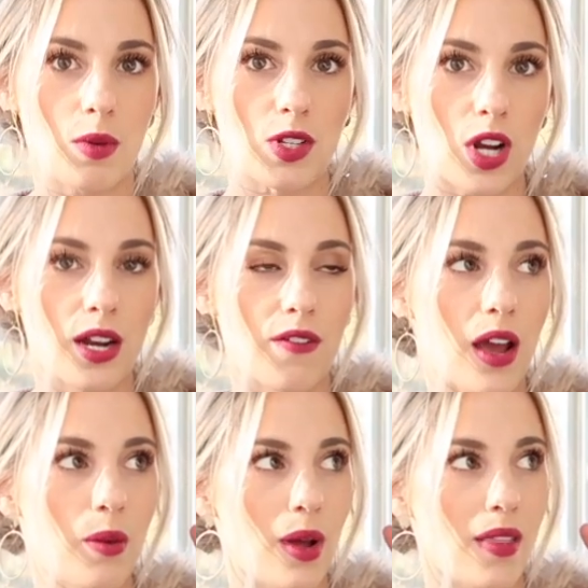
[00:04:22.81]
So we tried to
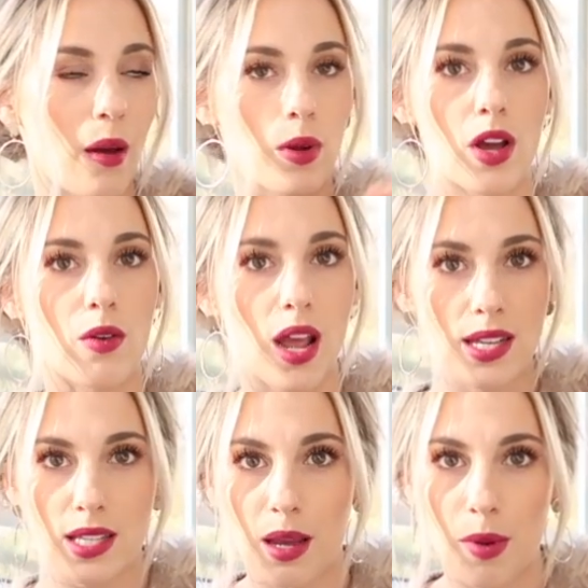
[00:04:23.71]
find one that would go
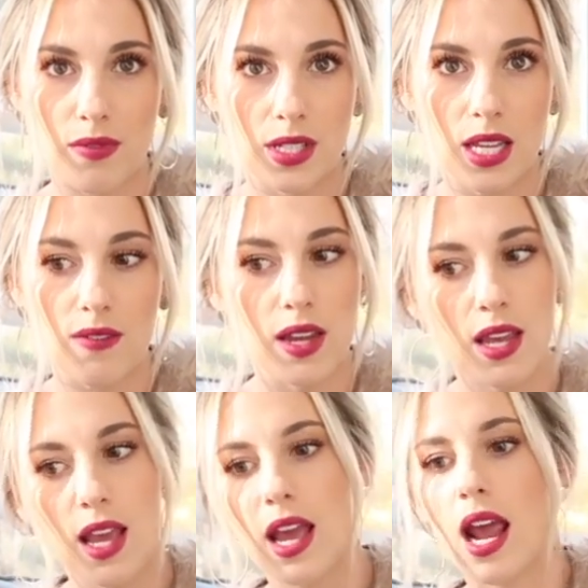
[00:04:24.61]
nicely above the TV, and